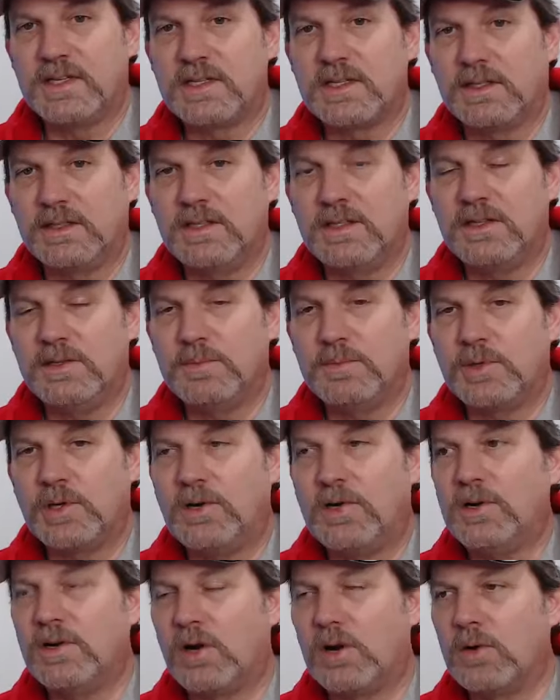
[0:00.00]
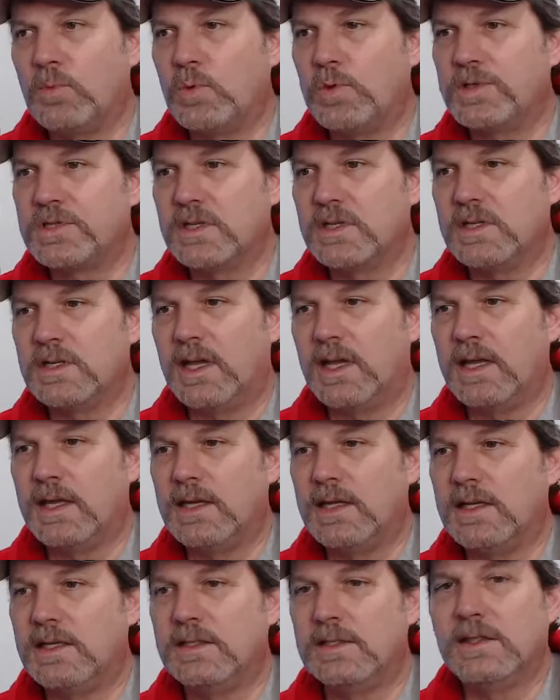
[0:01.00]
as a lithium cart, or was it
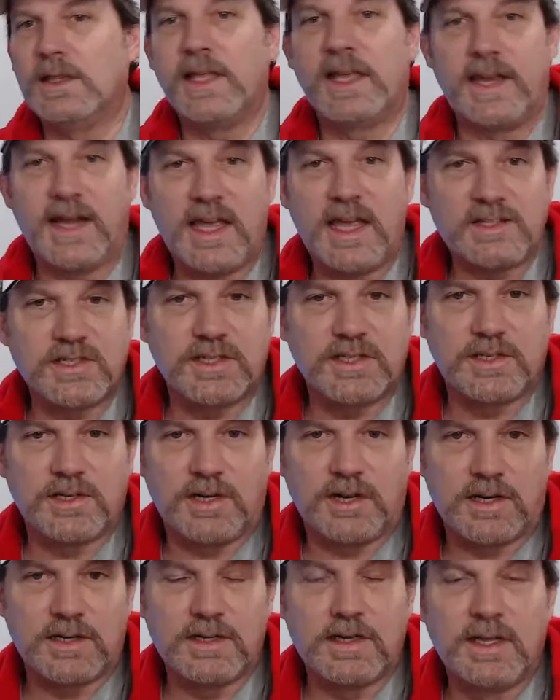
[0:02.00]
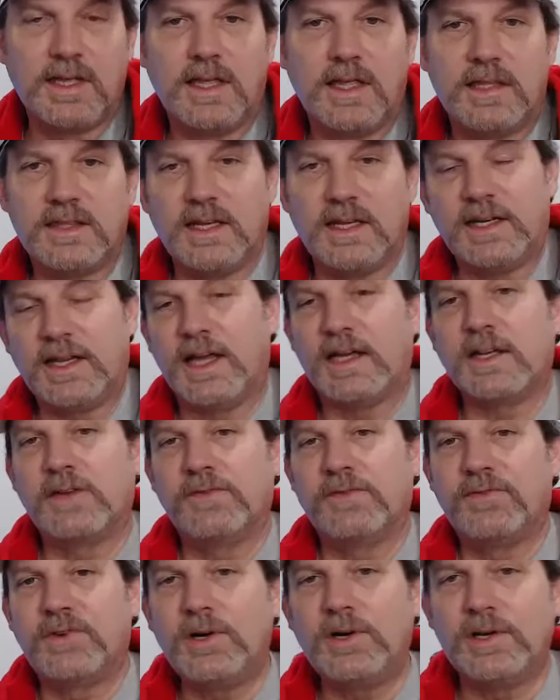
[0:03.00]
a lead acid cart that got
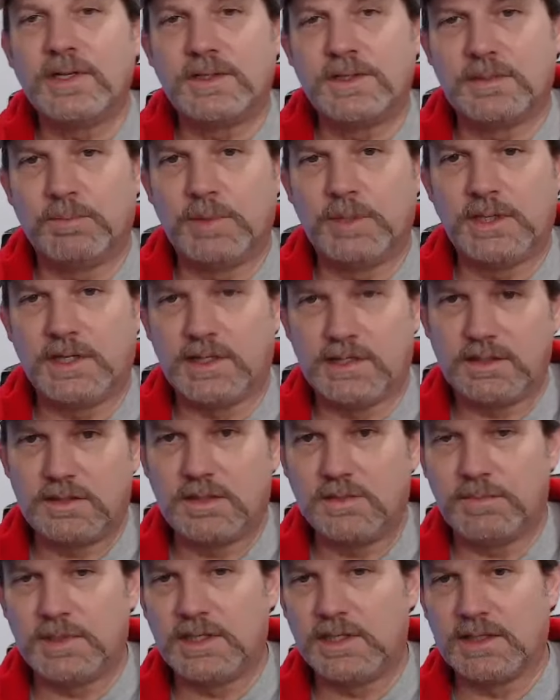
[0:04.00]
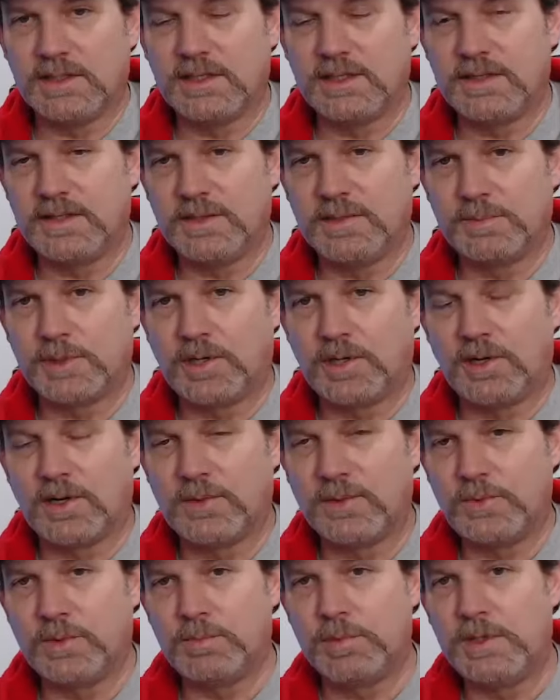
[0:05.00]
converted to be a lithium
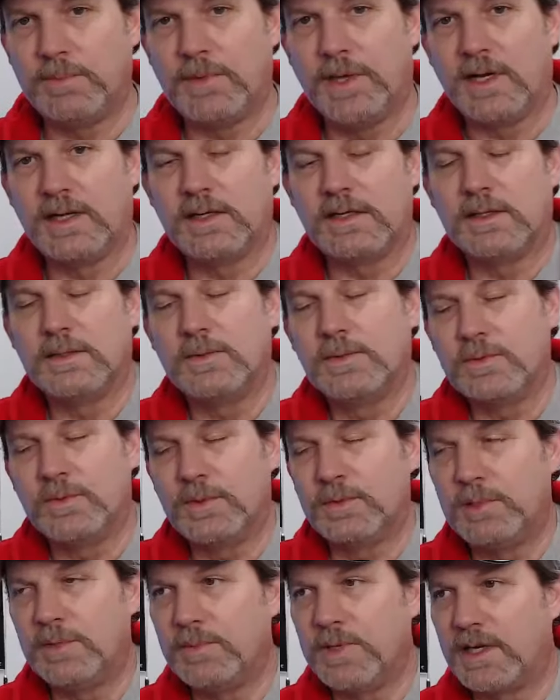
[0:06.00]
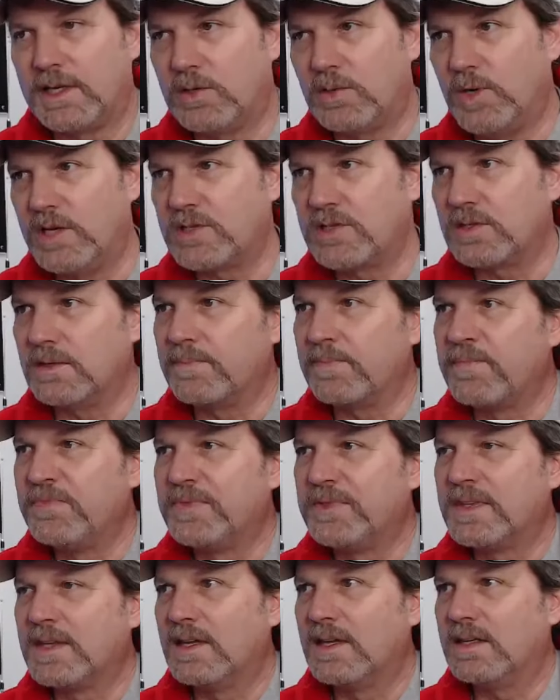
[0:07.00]
cart, would be my question.
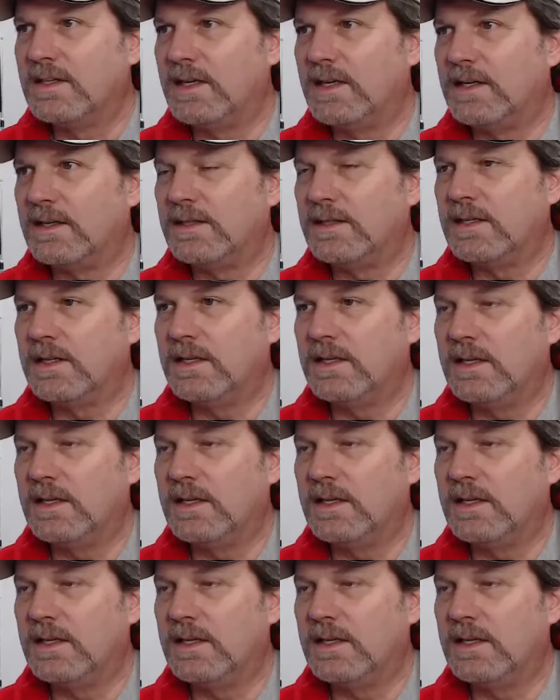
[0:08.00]
Now,